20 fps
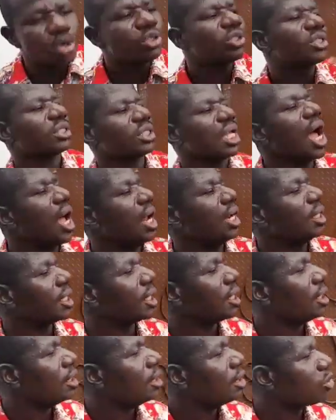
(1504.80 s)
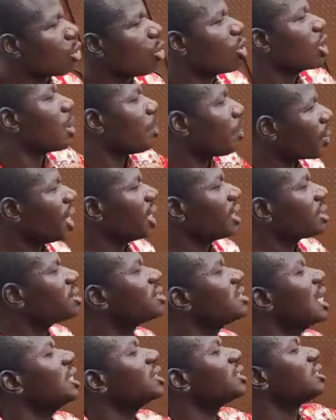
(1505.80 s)
stand to liberate
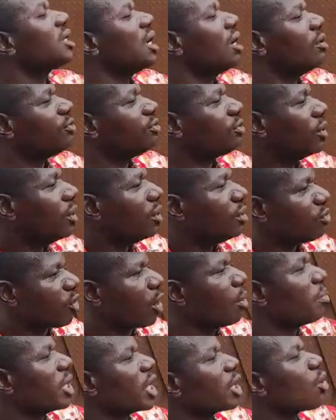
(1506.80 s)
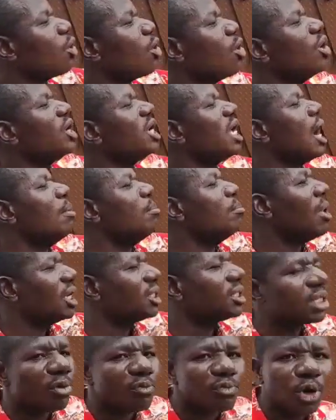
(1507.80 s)
themselves from the colonial
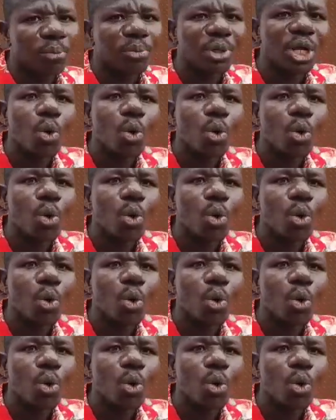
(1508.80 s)
master, from the